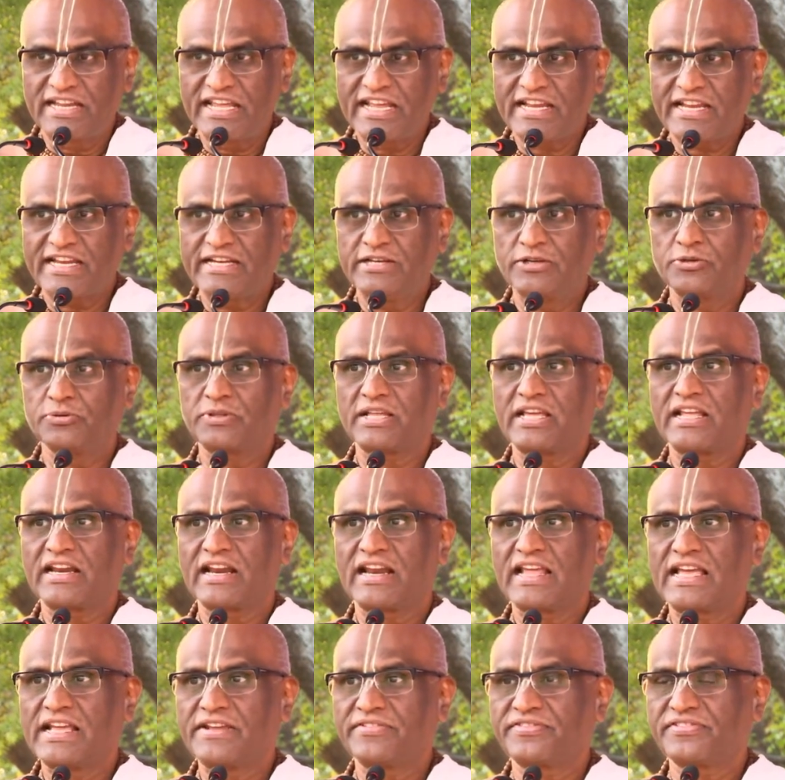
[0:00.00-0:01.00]
take into their
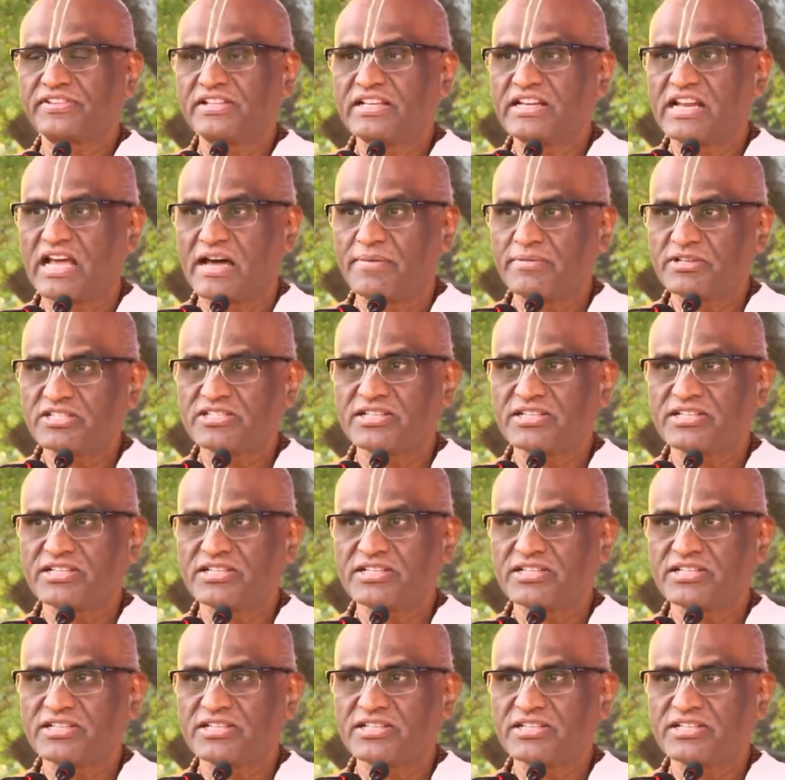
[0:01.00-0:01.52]
lives the Nama